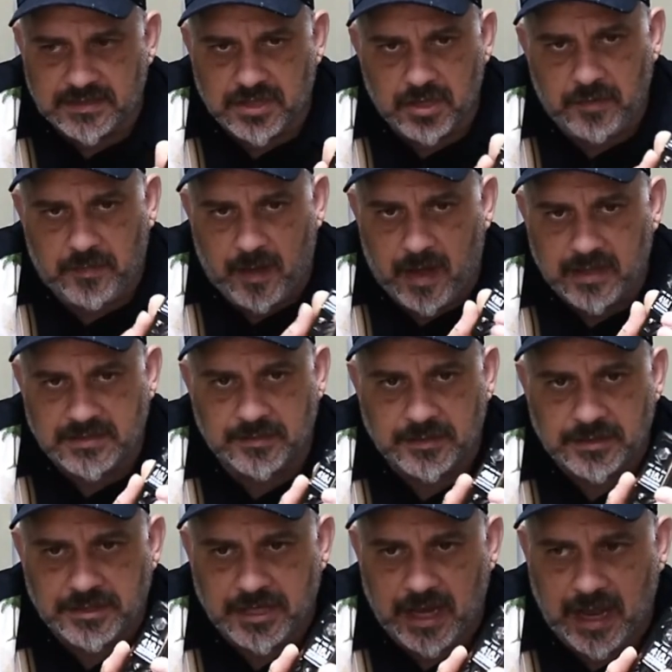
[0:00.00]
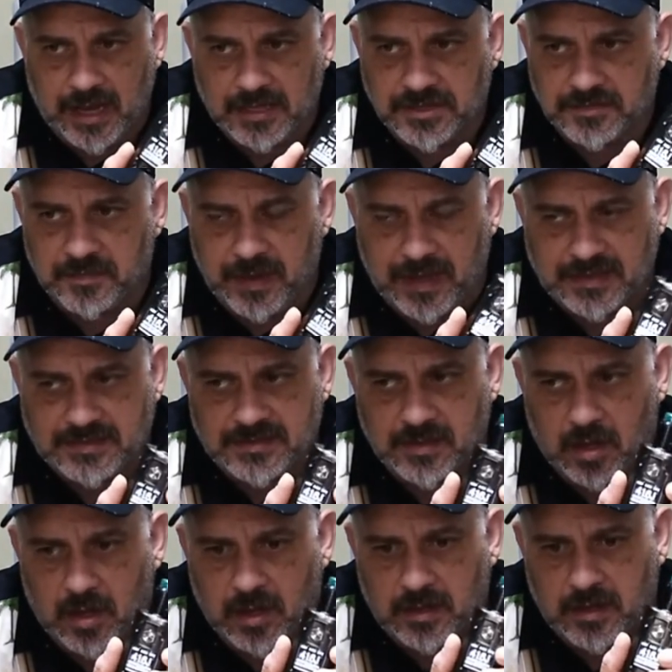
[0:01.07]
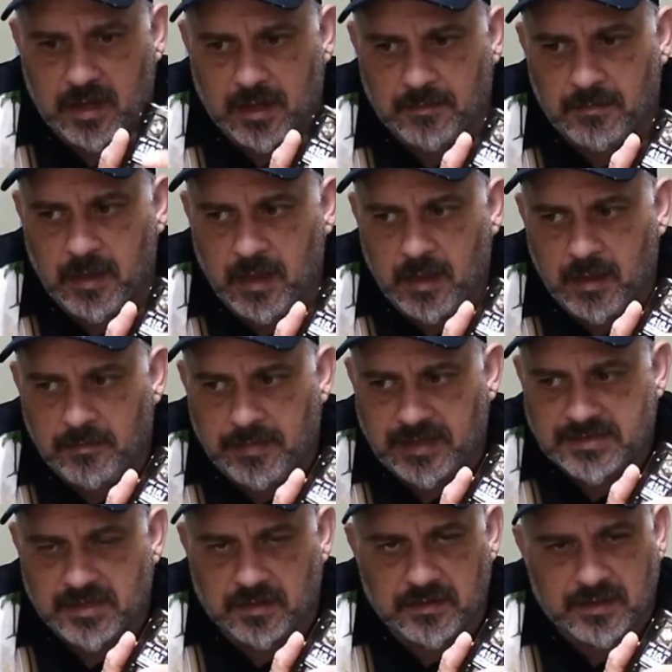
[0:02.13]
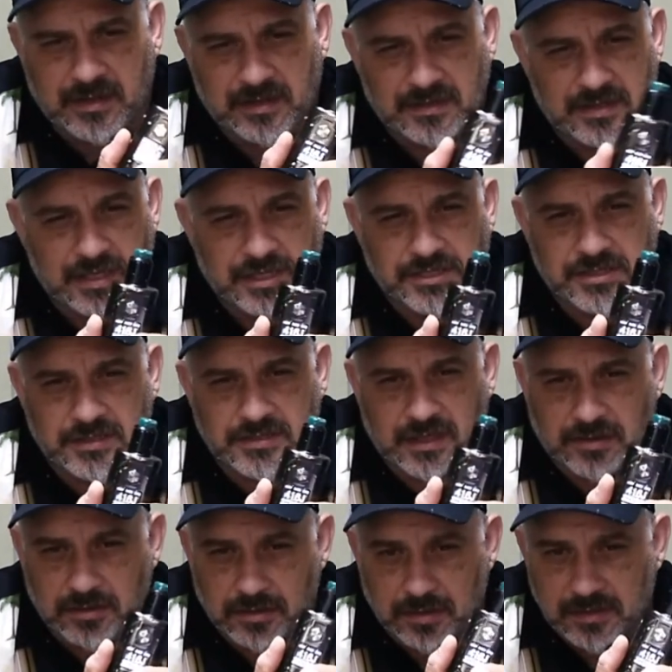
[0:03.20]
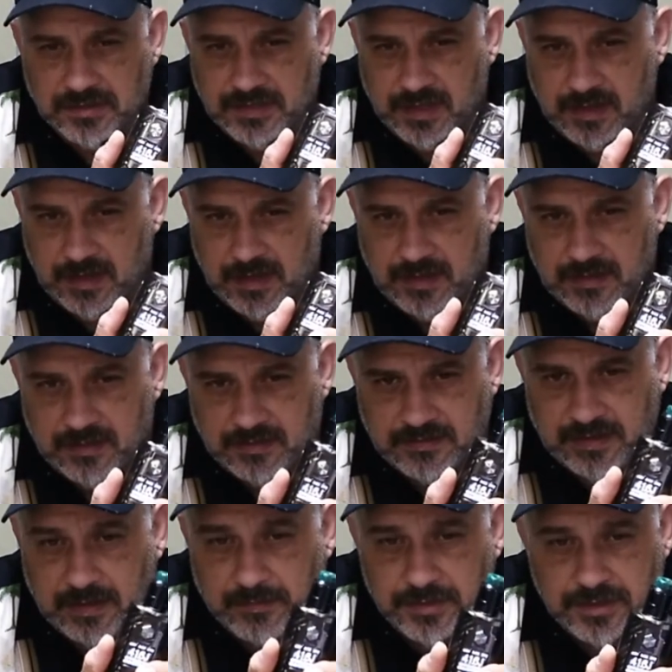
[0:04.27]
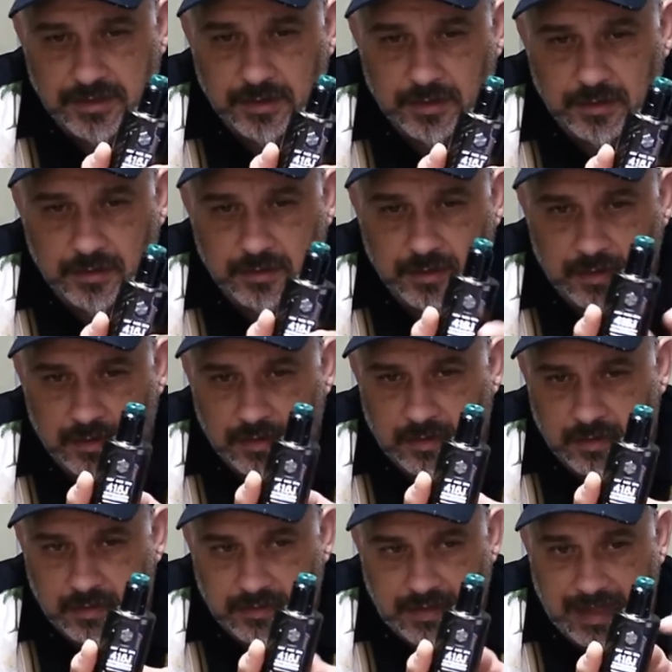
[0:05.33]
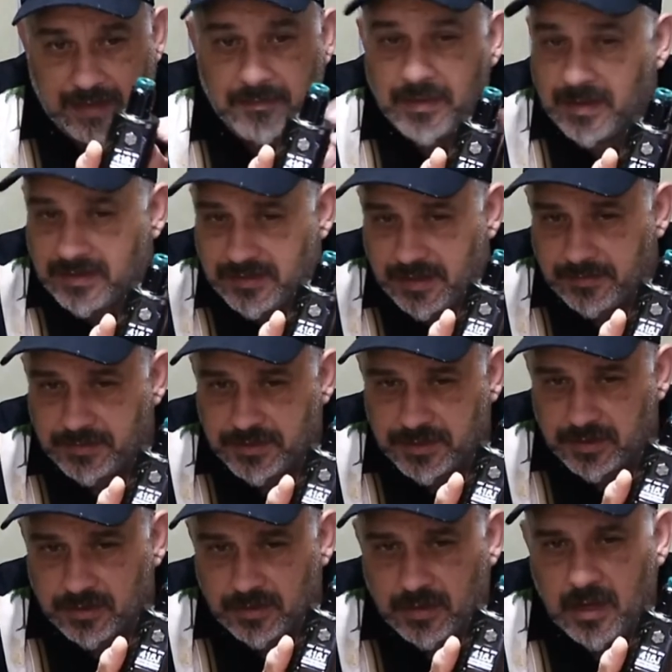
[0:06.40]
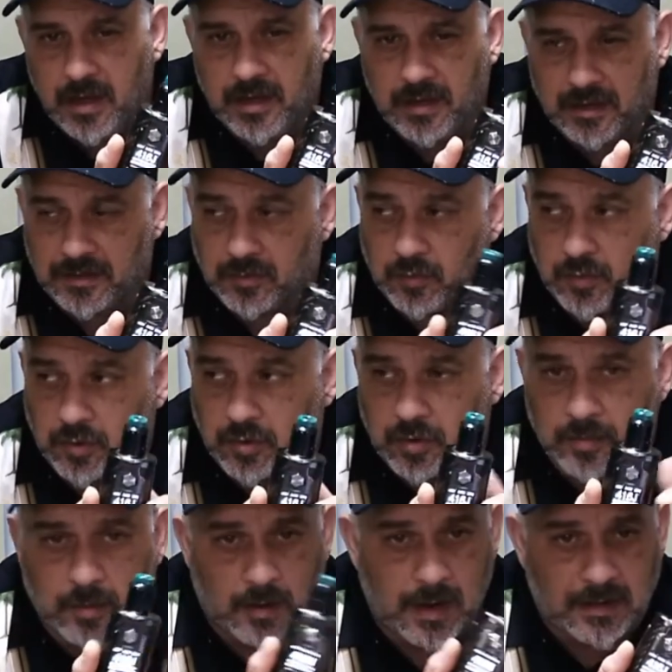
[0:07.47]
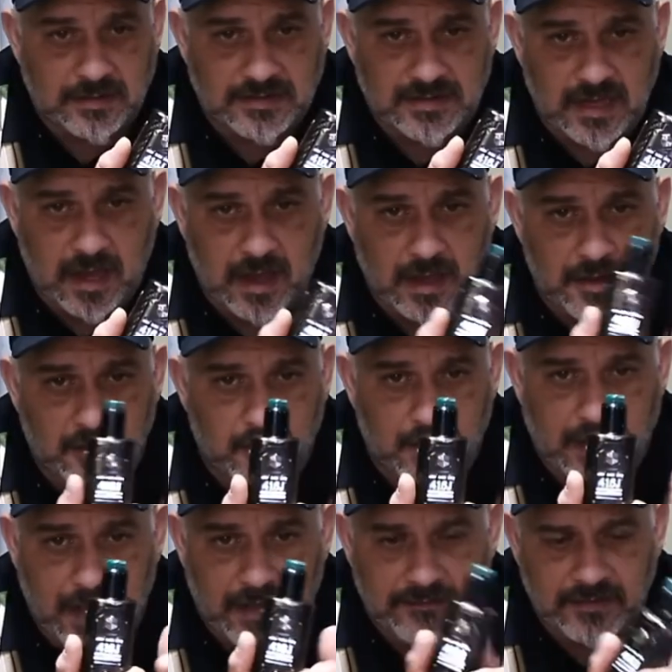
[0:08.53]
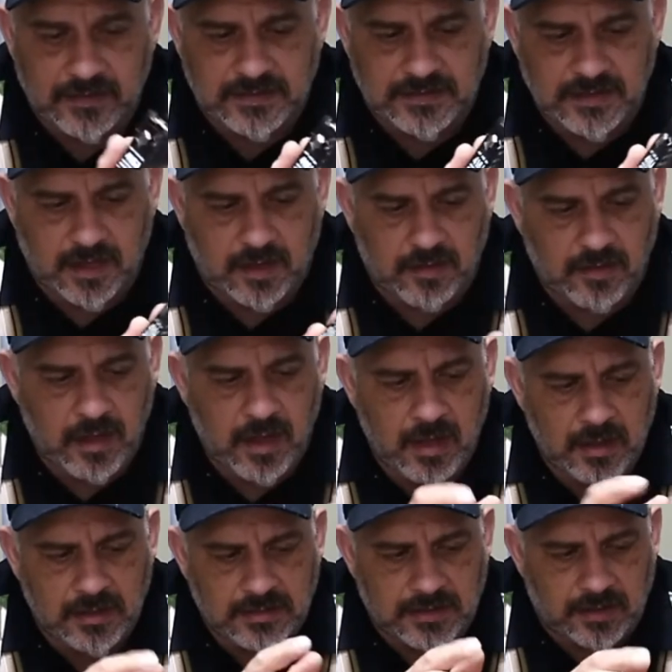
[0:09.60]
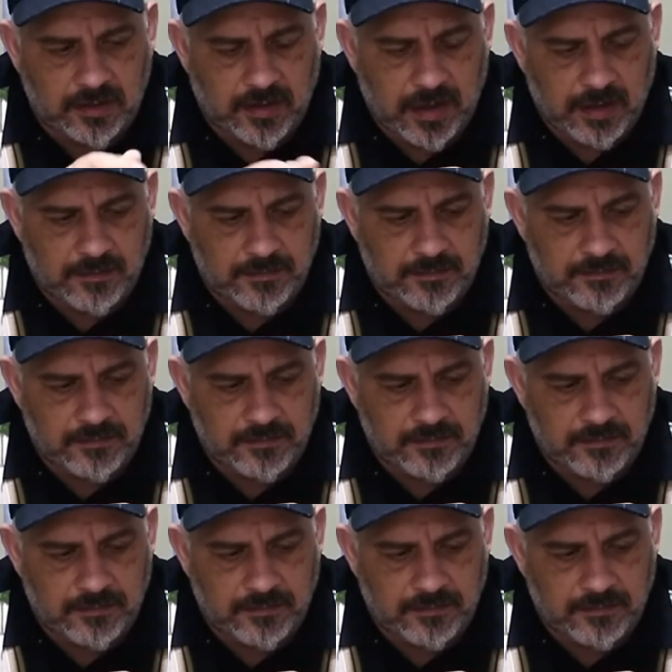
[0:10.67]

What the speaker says: could possibly change based on the conditions that you're using it in, the temperature, the ambient temperature in the room or outside or what have you. So feel